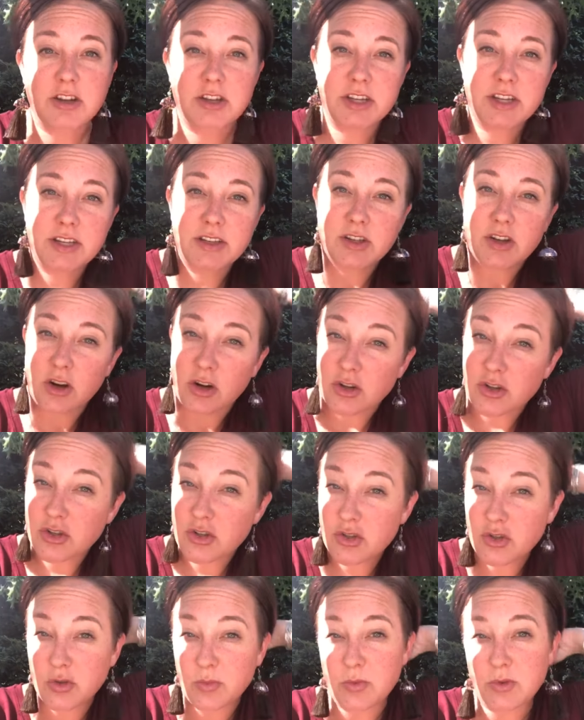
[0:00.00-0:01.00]
sheets are
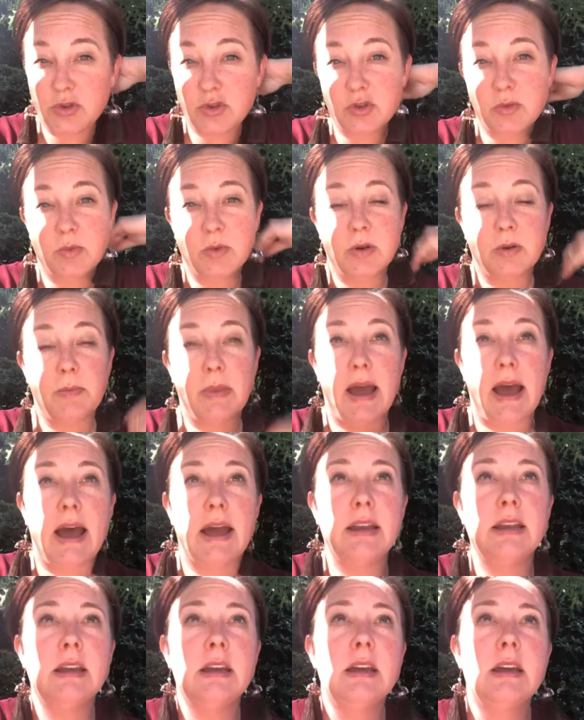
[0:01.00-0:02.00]
super, super
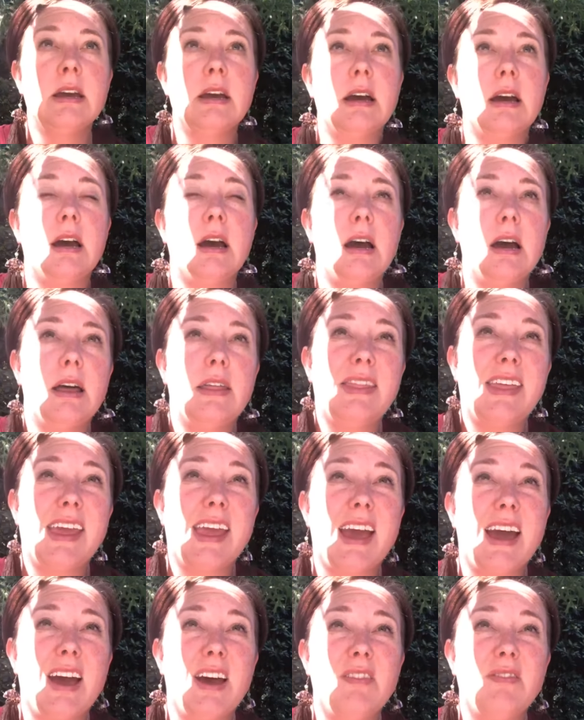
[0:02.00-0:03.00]
bad. They
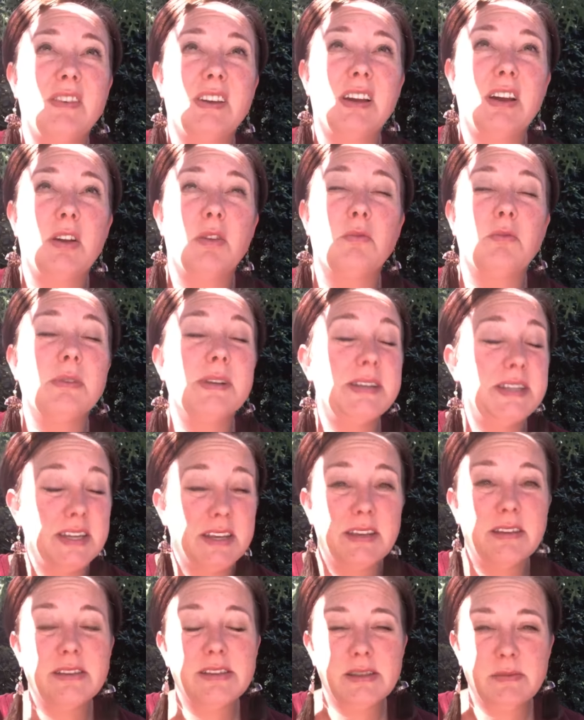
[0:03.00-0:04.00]
have
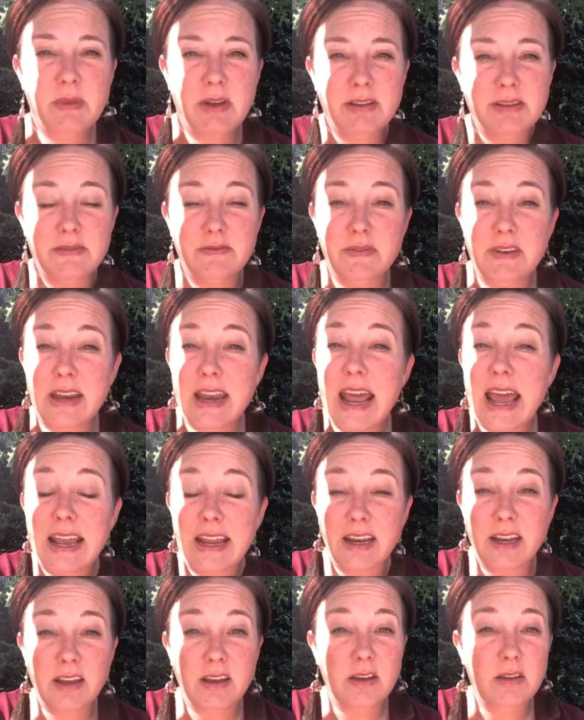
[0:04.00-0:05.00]
ridiculous amounts of
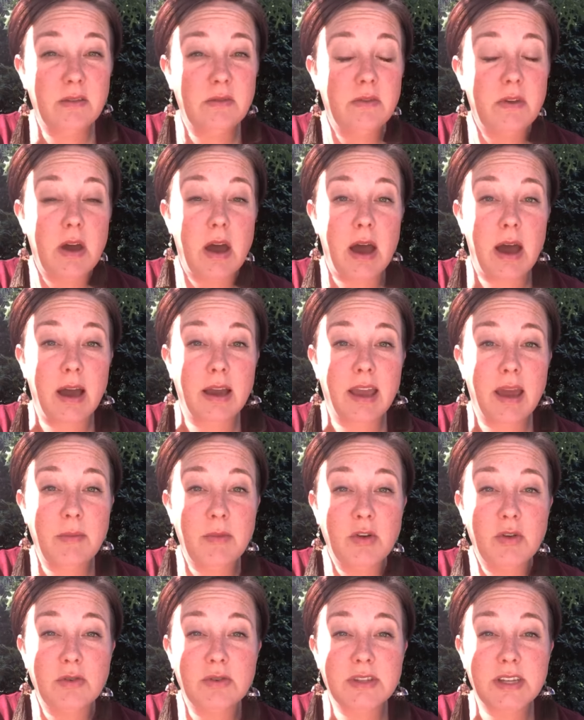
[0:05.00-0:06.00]
negative
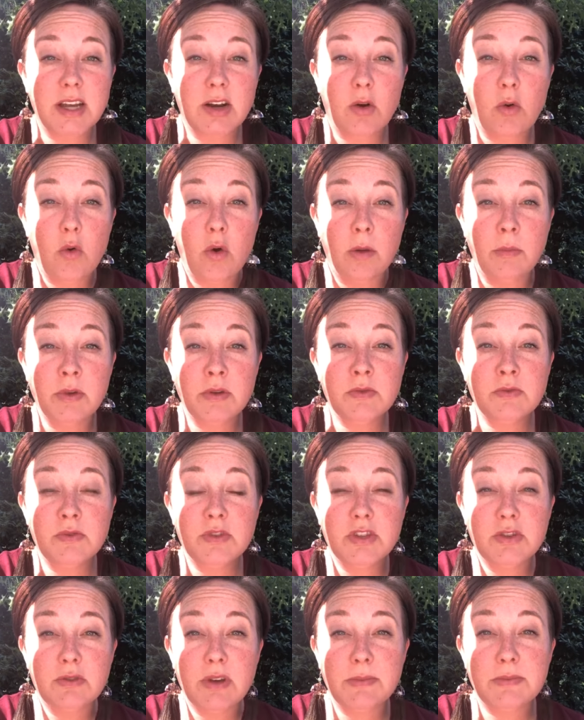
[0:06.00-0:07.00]
chemicals that are hormone
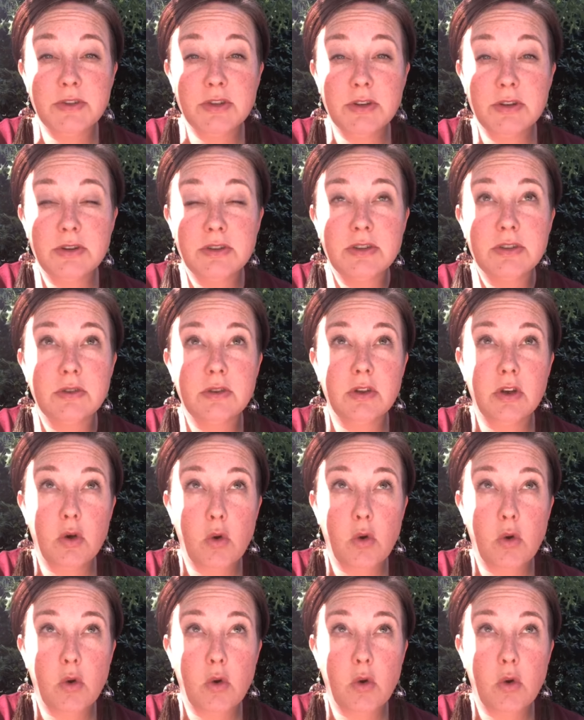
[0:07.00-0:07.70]
disruptors.